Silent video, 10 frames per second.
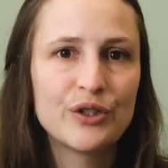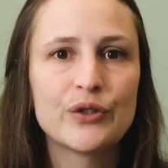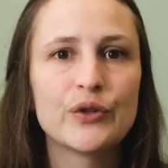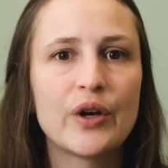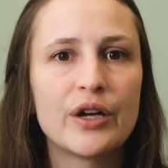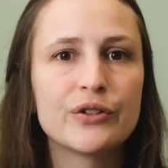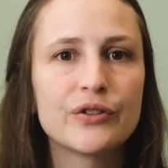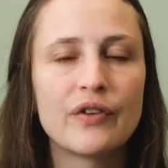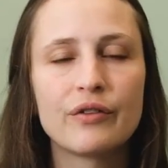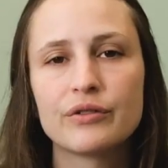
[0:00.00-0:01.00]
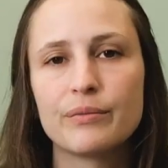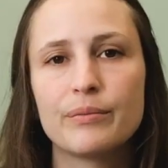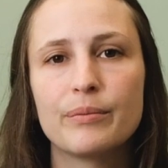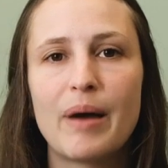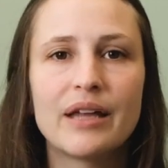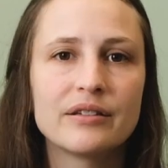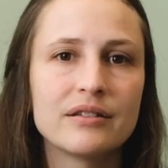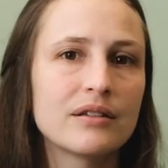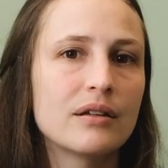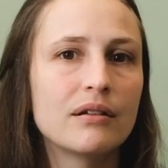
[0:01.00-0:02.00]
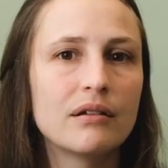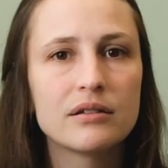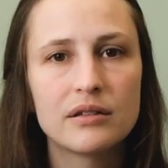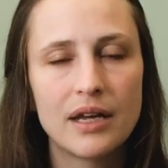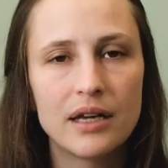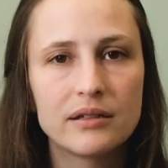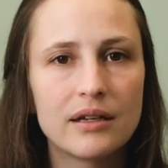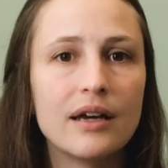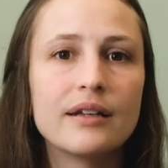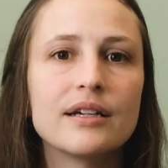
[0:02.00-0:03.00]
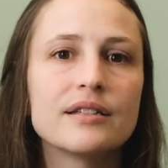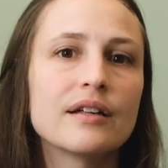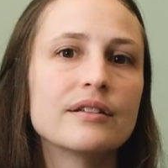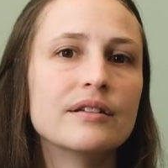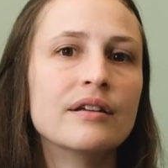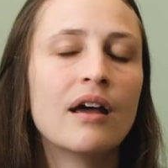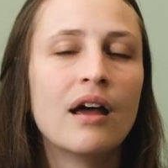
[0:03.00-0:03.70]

so I just found some patterns on the internet and I started